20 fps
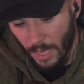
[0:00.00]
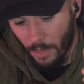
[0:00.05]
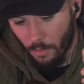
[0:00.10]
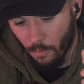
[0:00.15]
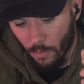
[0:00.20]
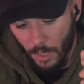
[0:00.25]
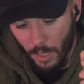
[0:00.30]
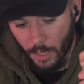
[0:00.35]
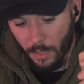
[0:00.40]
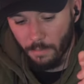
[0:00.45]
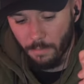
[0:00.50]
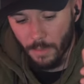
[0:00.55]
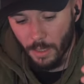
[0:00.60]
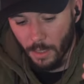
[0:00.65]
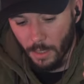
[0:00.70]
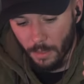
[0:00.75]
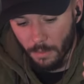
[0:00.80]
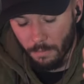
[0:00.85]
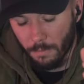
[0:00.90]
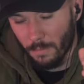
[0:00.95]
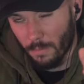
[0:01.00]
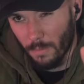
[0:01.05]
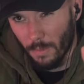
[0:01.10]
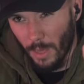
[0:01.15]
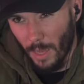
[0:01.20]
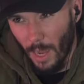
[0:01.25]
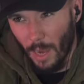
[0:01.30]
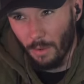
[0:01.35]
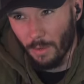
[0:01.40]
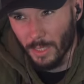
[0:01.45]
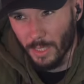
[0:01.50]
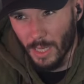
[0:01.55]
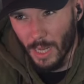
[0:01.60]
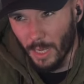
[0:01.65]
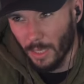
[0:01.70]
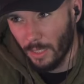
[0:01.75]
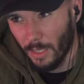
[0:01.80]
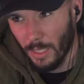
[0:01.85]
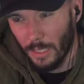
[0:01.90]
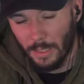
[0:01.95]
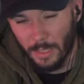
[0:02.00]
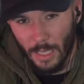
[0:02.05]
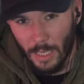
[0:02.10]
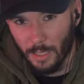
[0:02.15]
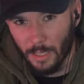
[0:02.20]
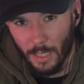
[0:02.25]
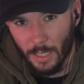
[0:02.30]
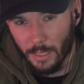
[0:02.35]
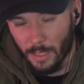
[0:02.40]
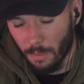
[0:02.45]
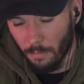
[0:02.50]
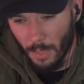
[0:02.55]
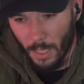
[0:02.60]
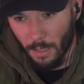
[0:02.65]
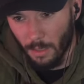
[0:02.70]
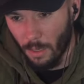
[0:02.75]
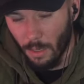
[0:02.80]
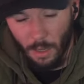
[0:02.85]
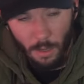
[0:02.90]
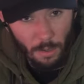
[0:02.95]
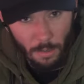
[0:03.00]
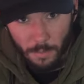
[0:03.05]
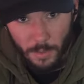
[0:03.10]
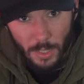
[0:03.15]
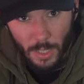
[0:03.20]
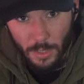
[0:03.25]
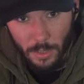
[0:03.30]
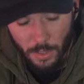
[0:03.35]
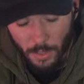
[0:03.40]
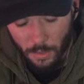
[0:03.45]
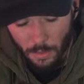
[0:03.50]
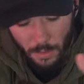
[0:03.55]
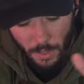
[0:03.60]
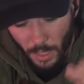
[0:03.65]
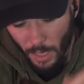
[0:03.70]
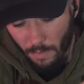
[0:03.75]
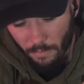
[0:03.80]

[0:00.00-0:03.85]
that way. Uh, how exactly it detonates, I'm not one hundred percent certain.